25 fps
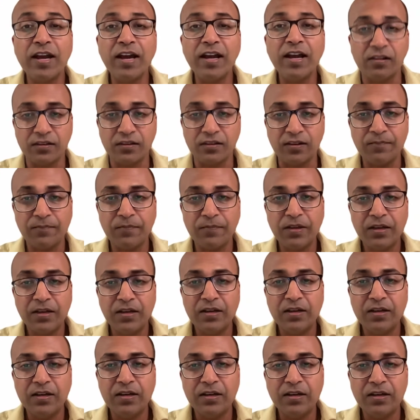health
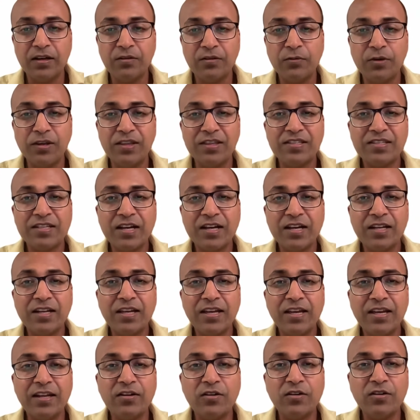with
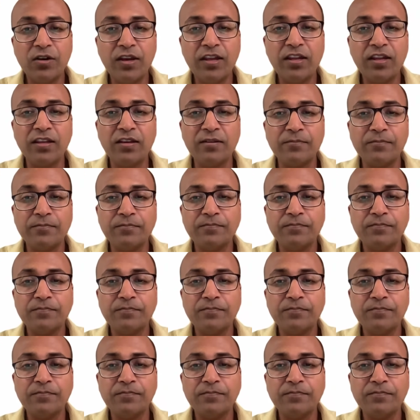Sun in Rohini.